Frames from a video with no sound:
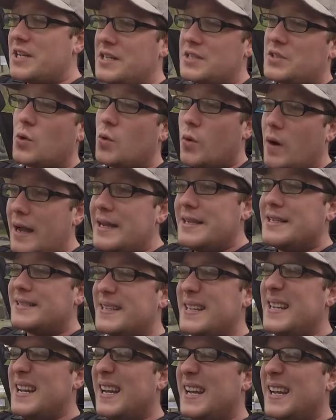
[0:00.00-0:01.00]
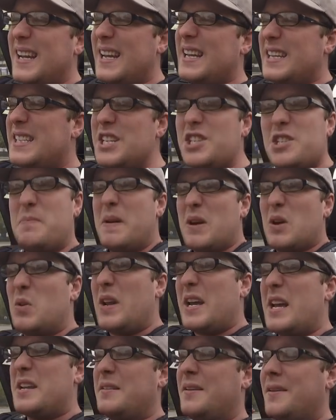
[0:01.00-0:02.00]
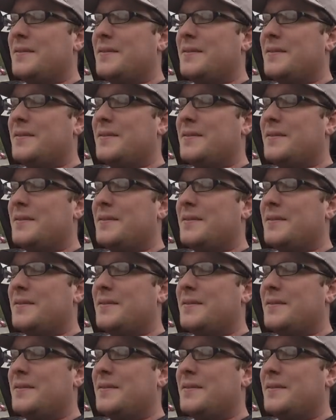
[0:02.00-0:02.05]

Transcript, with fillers: is always, did you build it?